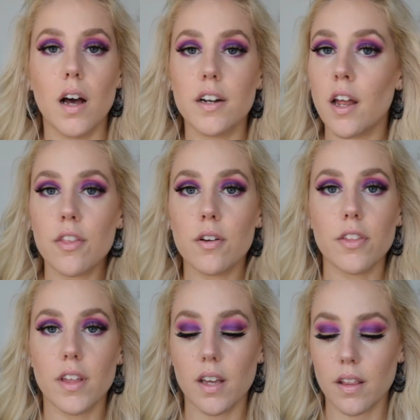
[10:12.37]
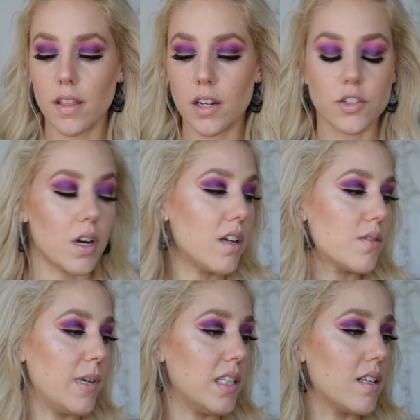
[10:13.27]
Another thing that
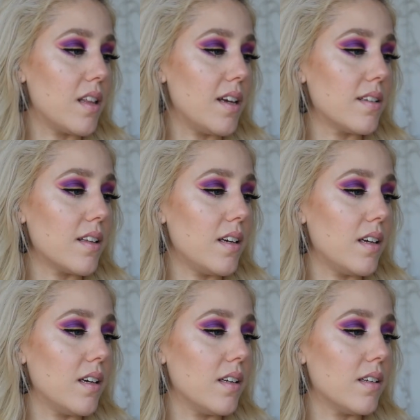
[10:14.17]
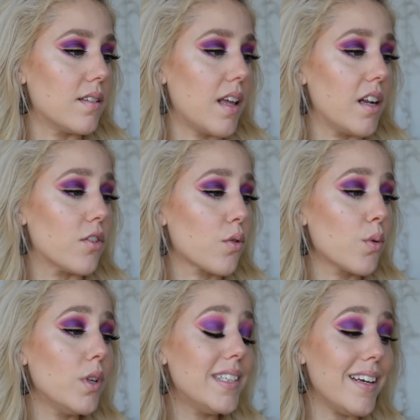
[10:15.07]
draws me to this is that it's
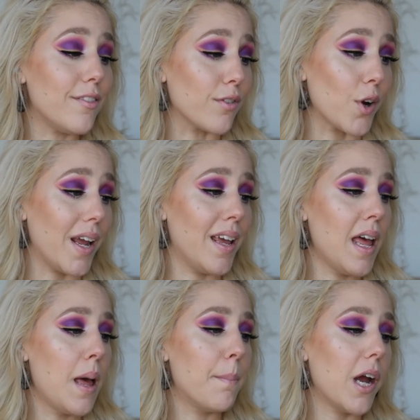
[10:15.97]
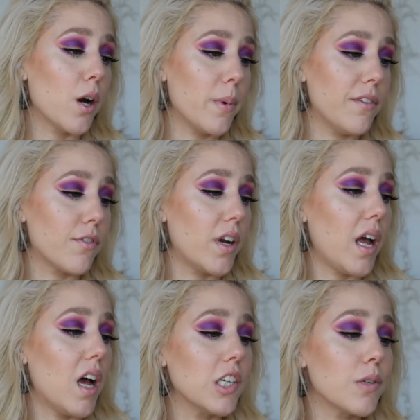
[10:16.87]
cruelty-free, paraben-free,
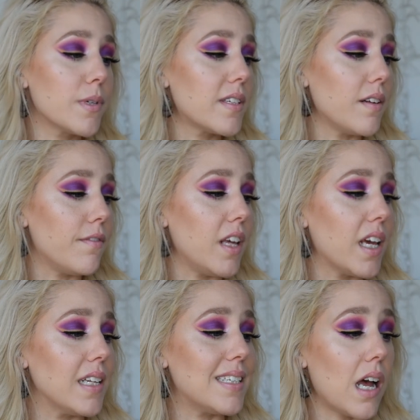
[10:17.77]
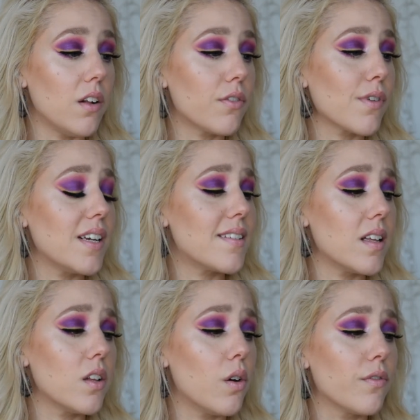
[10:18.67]
100% vegan, talc-free,
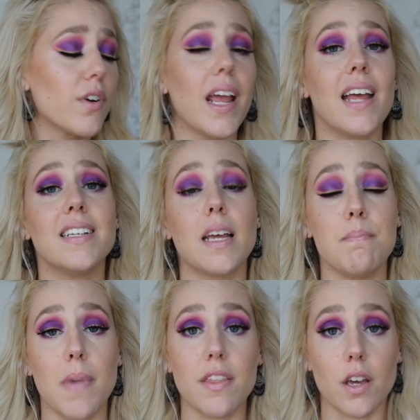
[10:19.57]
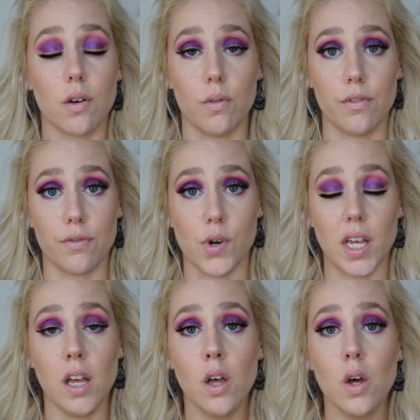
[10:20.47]
silicone-free, and
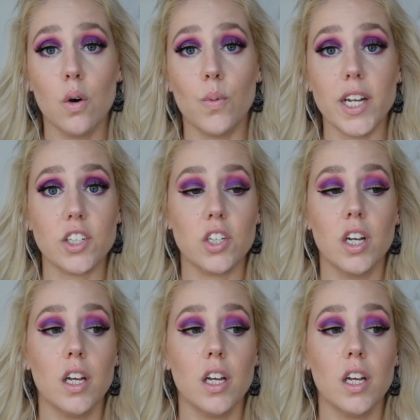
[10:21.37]
dimethicone-free, which,